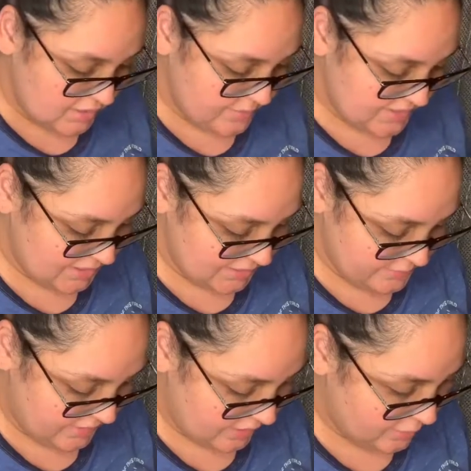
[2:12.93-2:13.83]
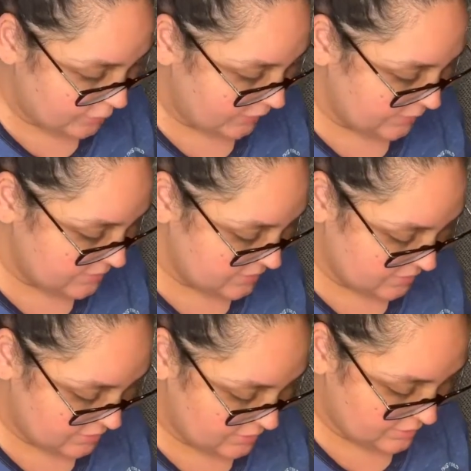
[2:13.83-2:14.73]
Basically makeup wipes.
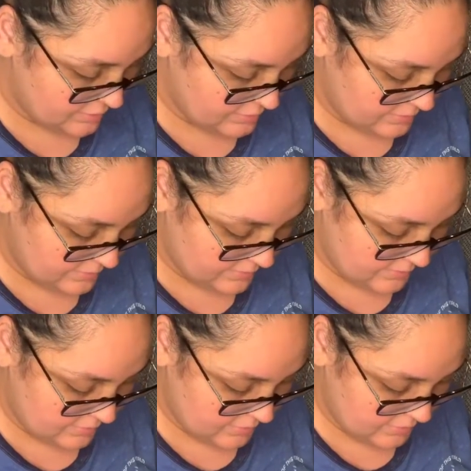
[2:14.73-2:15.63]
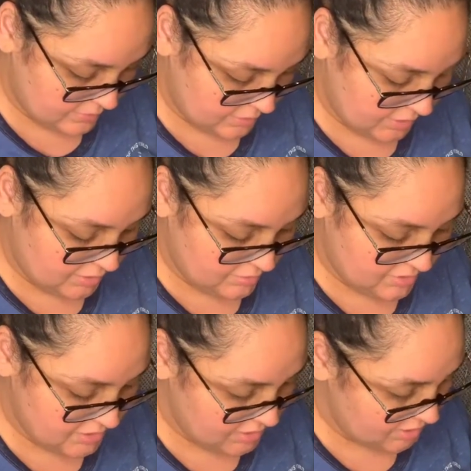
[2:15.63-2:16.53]
I don't
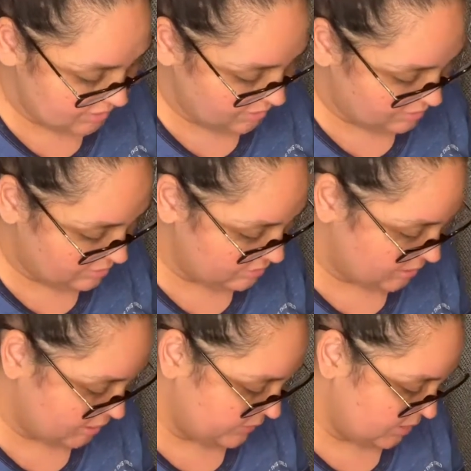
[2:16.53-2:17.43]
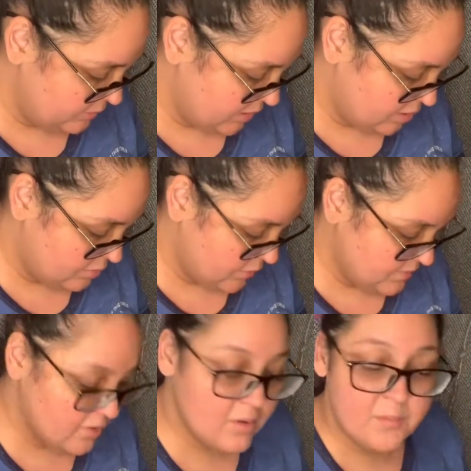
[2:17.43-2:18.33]
see in here how many makeup wipes.
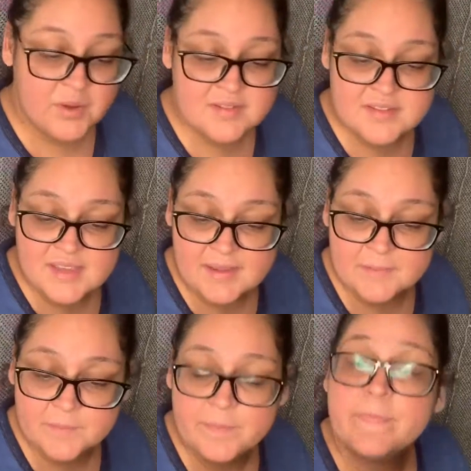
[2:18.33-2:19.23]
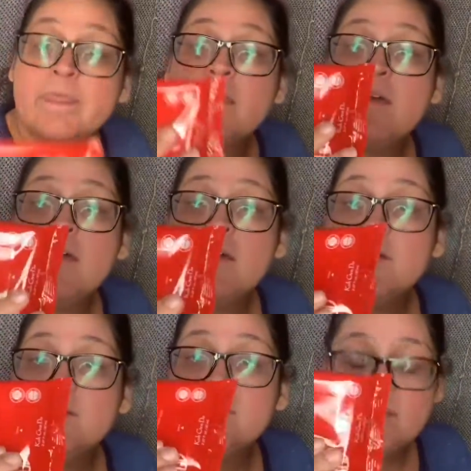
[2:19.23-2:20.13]
Oh, it brings 10.
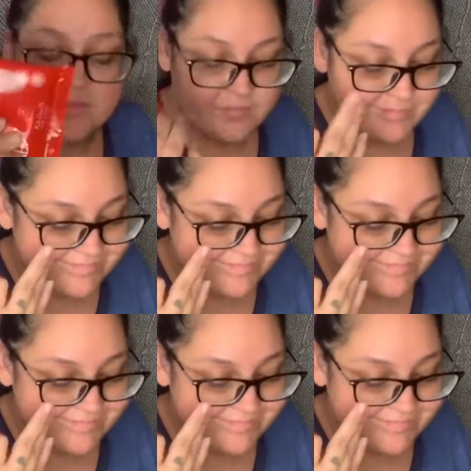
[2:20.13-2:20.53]
So